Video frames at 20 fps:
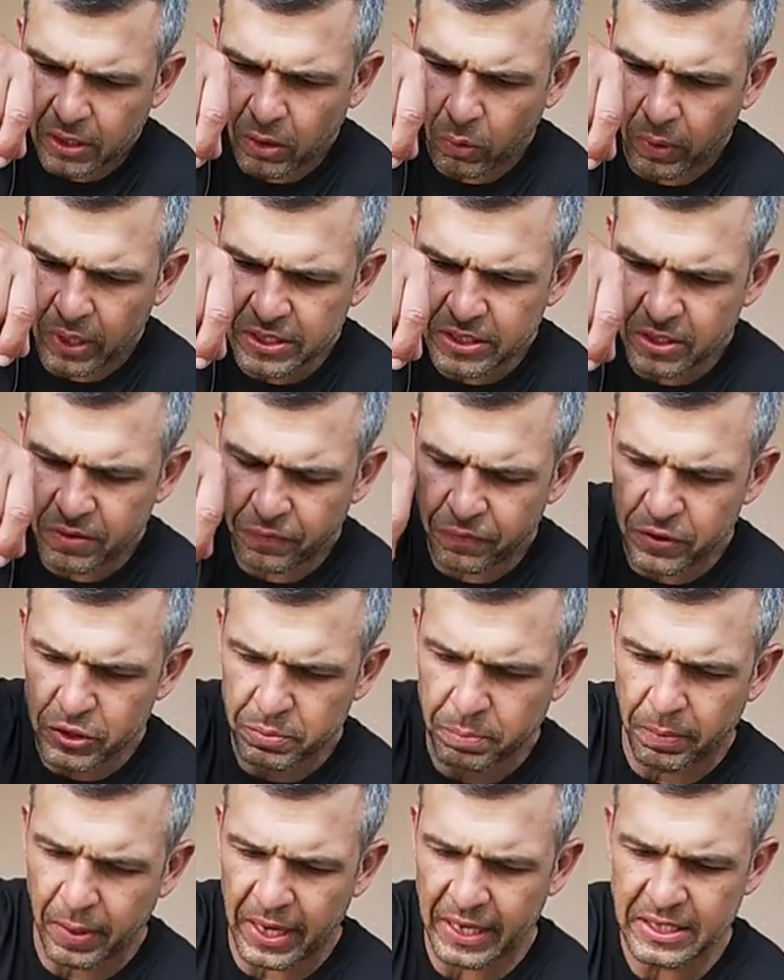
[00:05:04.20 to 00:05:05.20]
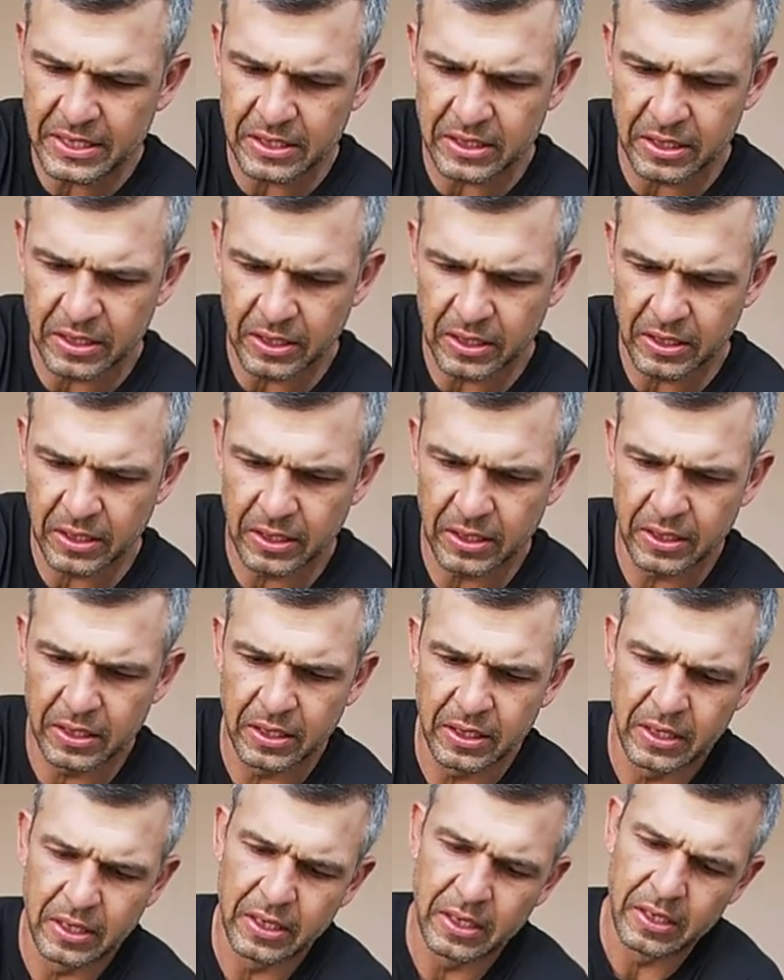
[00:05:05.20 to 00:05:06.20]
Once the fish bites,
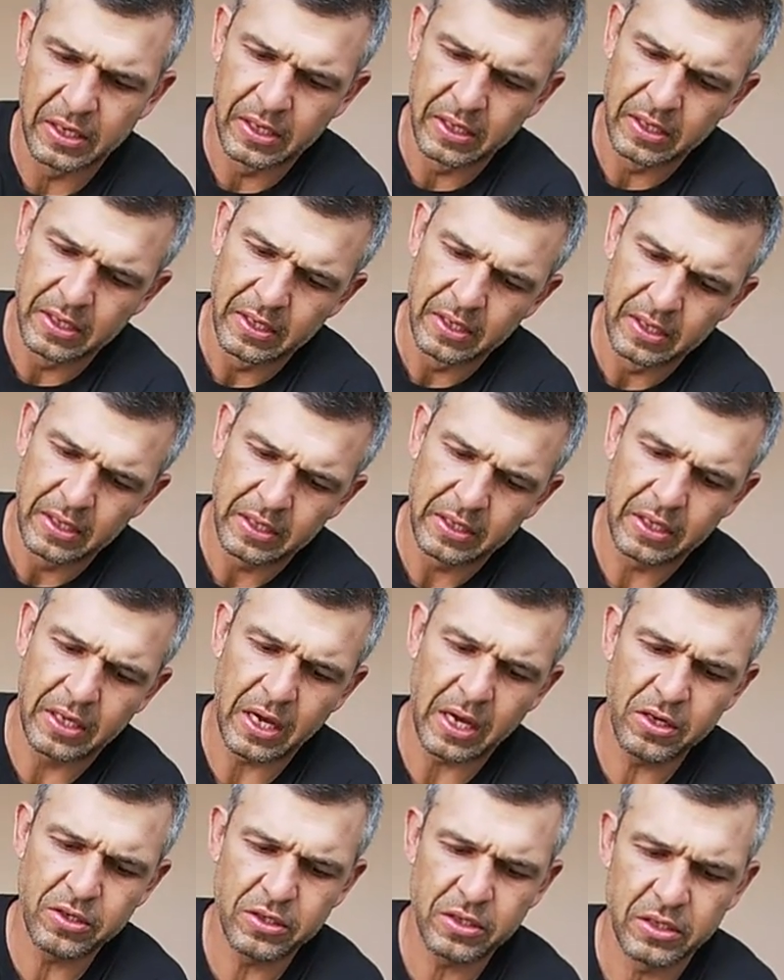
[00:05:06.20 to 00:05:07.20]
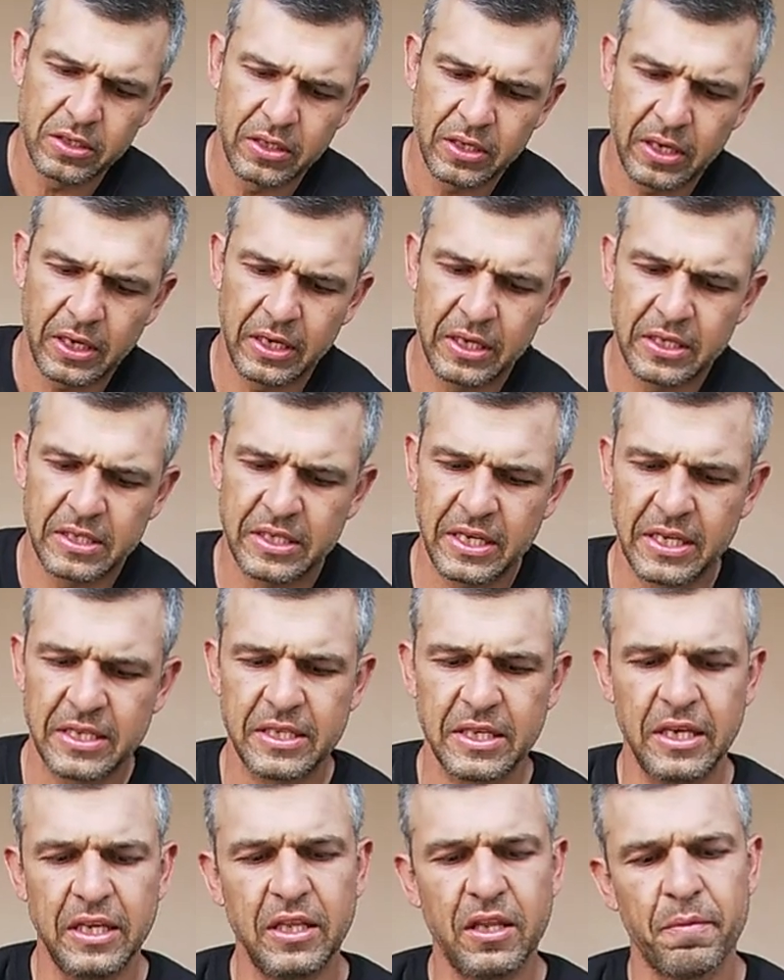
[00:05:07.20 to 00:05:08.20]
goes and it
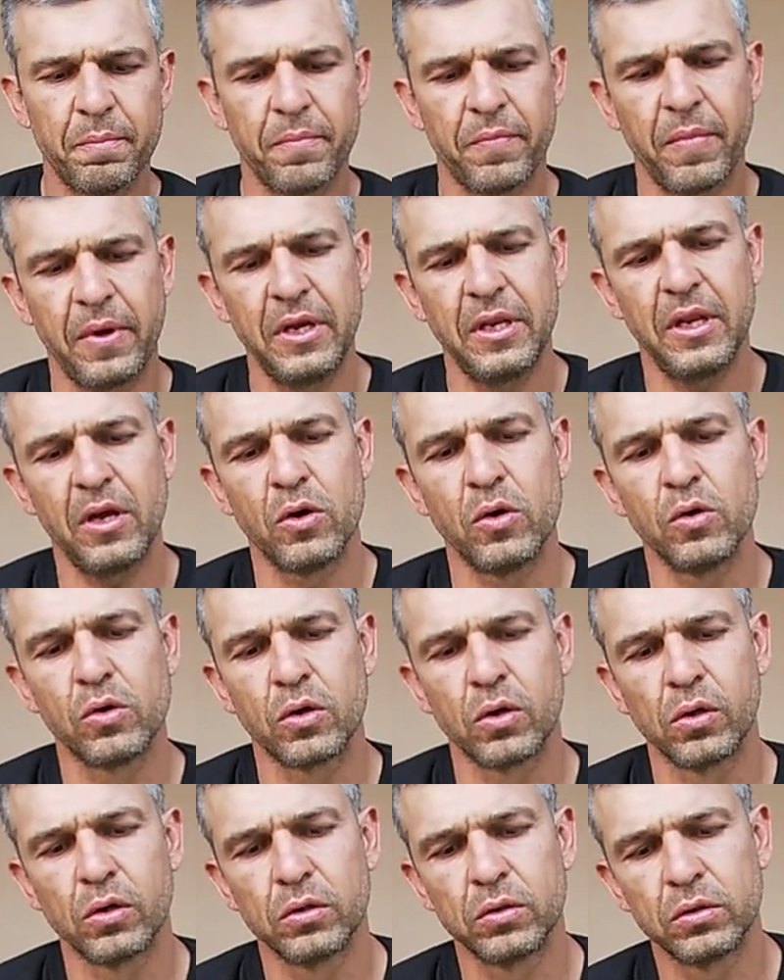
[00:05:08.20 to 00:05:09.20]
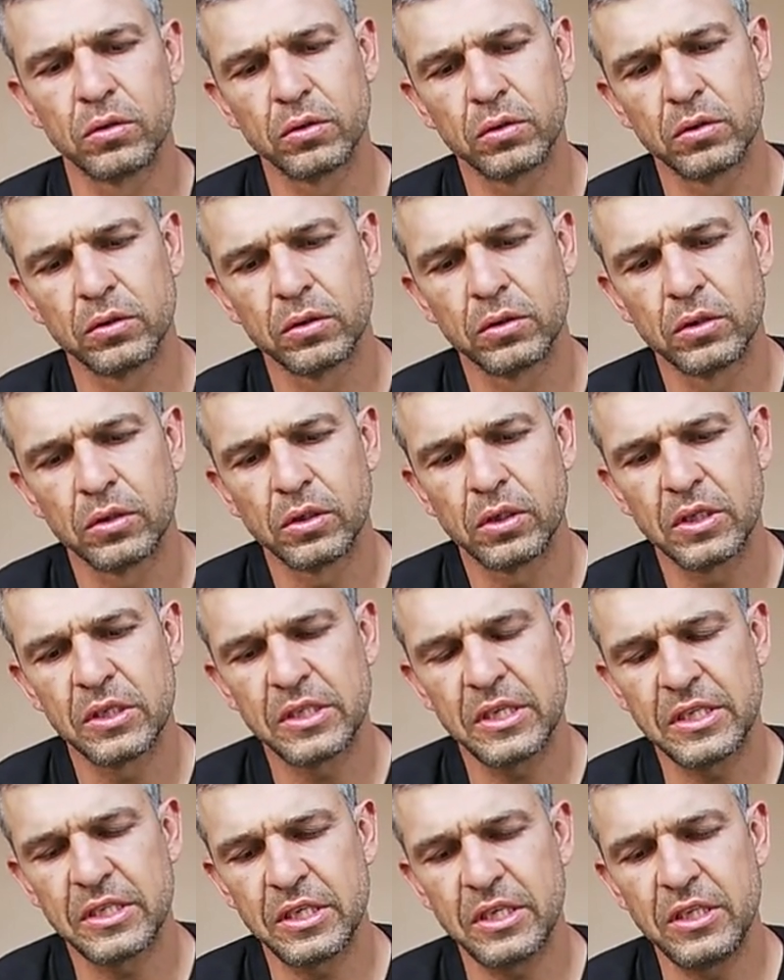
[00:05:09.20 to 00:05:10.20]
sits in the, in the hook. It
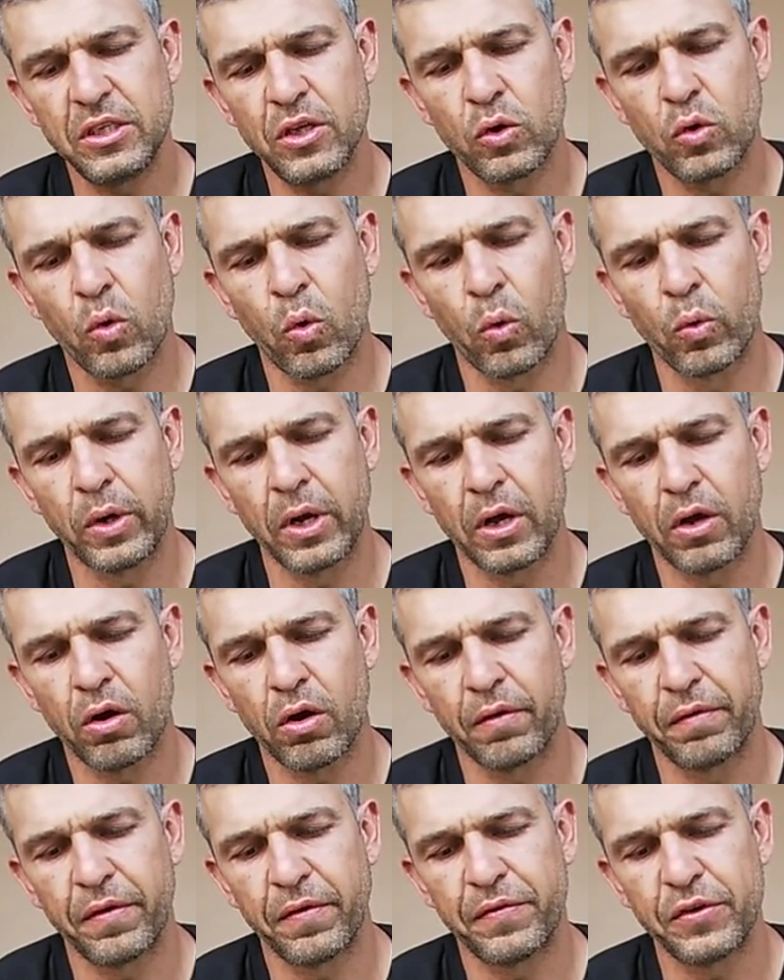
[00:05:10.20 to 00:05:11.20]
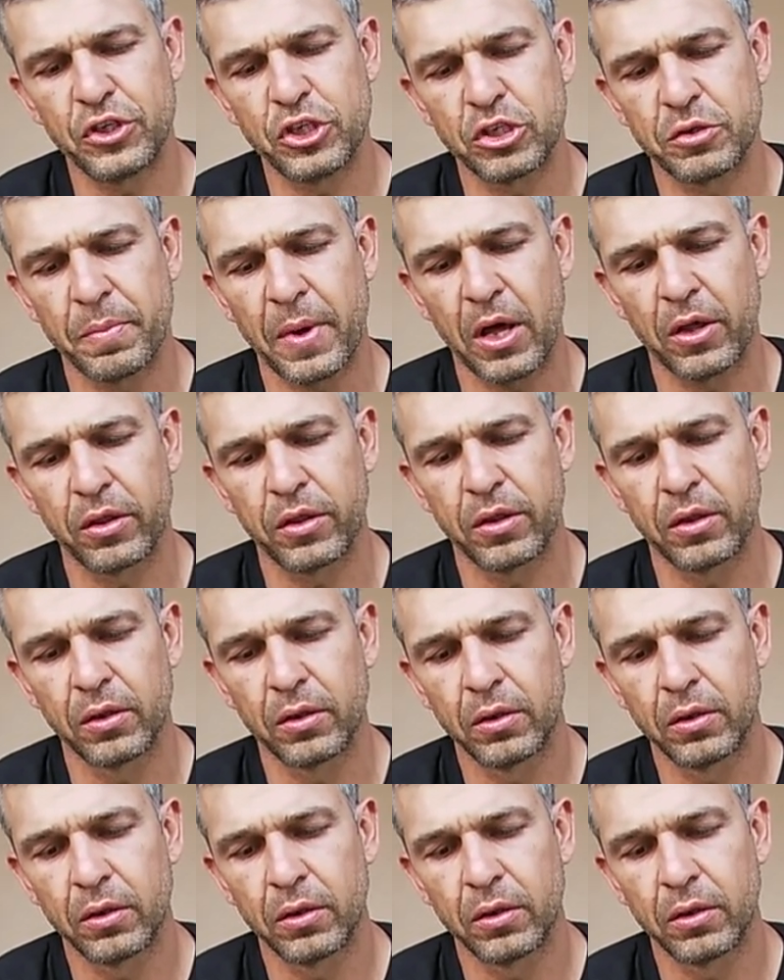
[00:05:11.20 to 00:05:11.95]
sits in the corner of the fish's mouth.